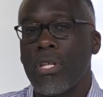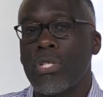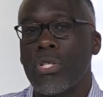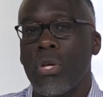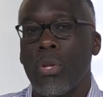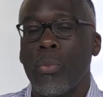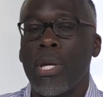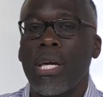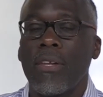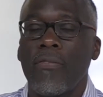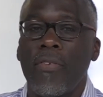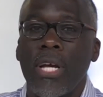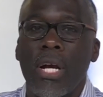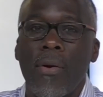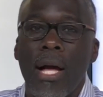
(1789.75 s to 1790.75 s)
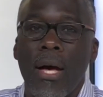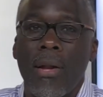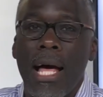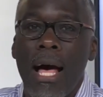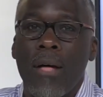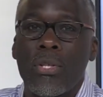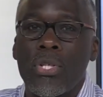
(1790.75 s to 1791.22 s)
so that we can figure
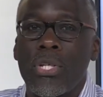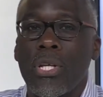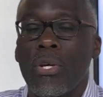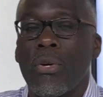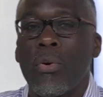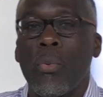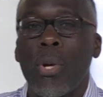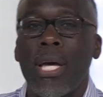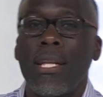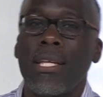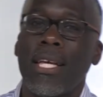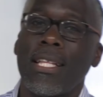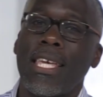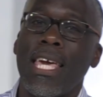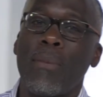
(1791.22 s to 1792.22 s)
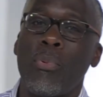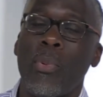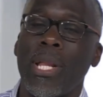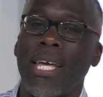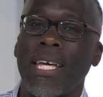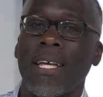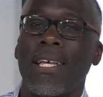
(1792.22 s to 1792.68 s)
out how to win and keep
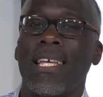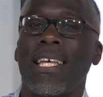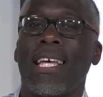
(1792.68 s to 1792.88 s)
winning.